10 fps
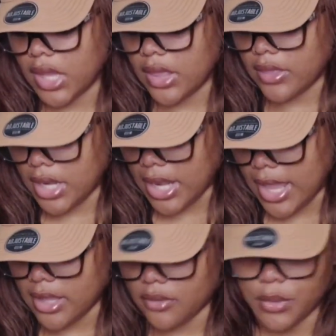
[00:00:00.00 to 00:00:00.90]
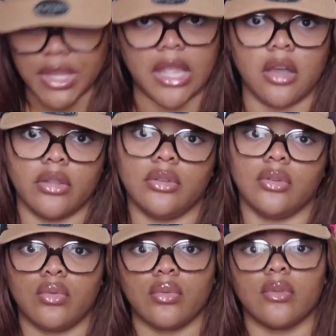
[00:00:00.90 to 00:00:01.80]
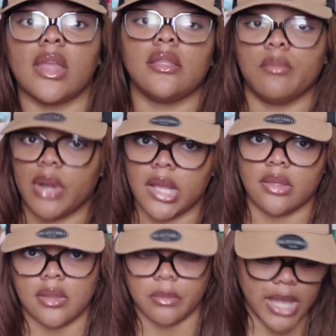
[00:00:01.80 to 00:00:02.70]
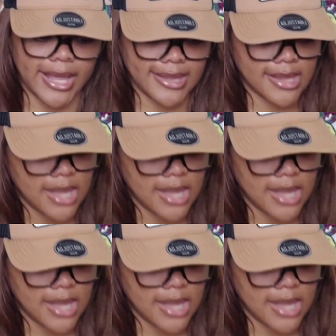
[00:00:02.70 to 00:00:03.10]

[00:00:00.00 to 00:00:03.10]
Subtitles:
and then end with like all the neutrals, like the browns, the blacks.